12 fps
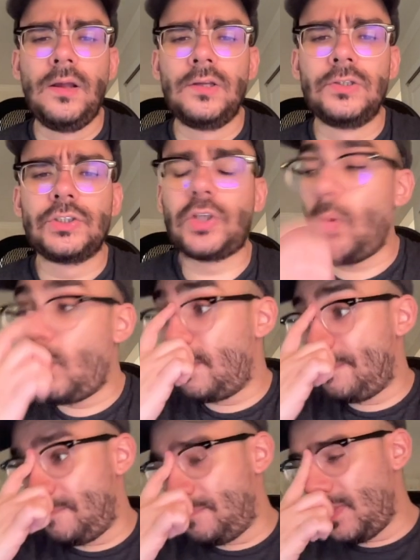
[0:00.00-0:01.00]
So,
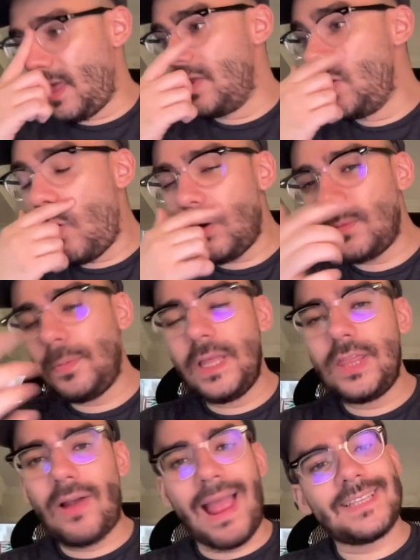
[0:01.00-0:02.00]
notably,
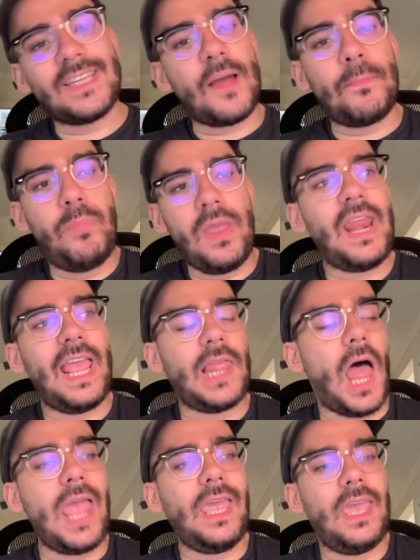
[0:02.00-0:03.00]
there has not been a
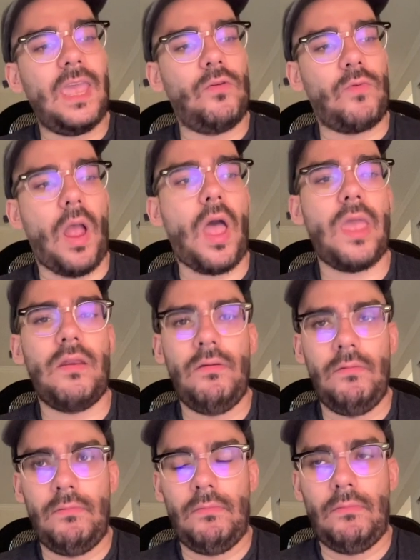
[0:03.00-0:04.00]
Lion King ride,
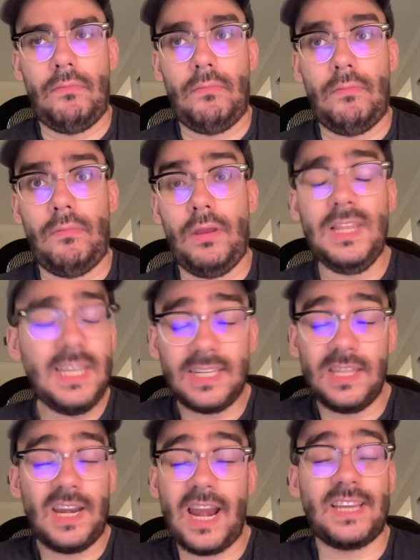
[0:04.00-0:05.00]
at least in
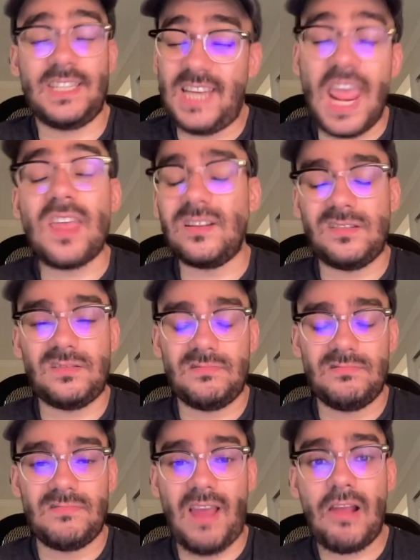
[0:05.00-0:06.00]
the United States.
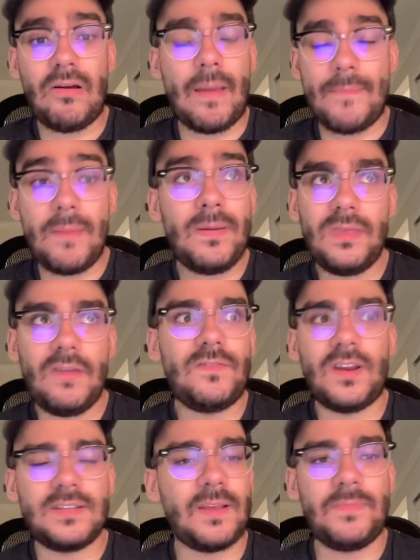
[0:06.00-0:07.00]
Maybe they've
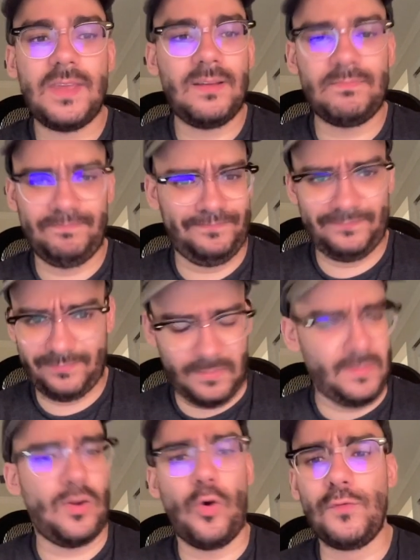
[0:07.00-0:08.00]
done something
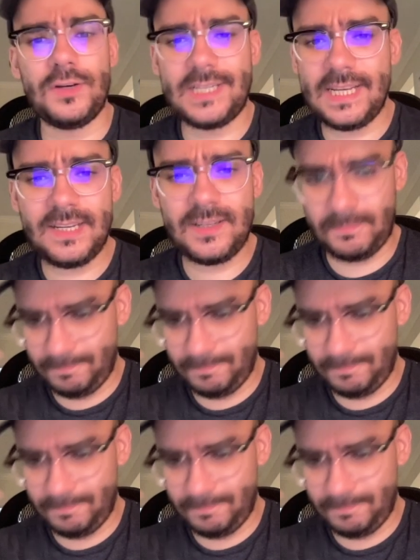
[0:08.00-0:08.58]
overseas.